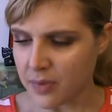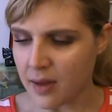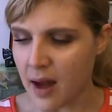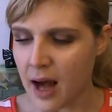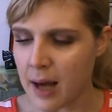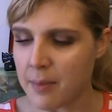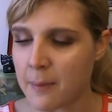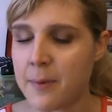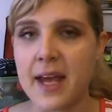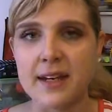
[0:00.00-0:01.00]

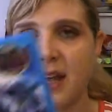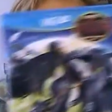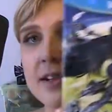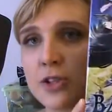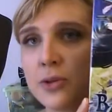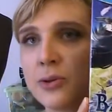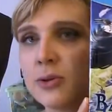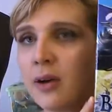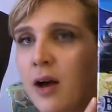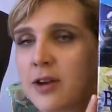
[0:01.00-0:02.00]
Bayonetta
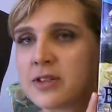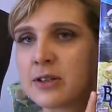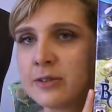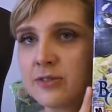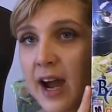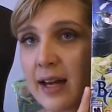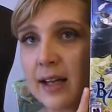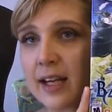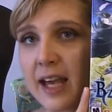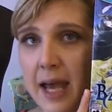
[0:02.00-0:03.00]
2 also
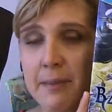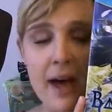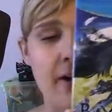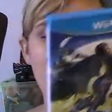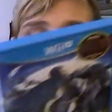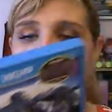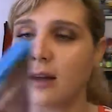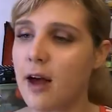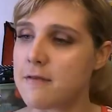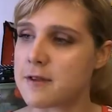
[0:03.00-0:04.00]
finally came out. I
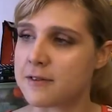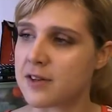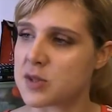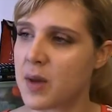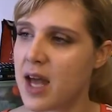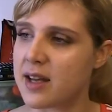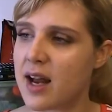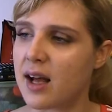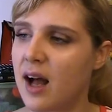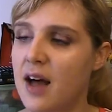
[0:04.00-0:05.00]
love the first
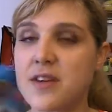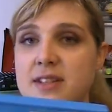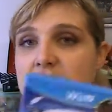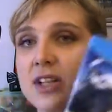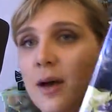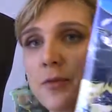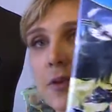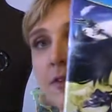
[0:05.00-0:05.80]
Bayonetta. This actually comes with the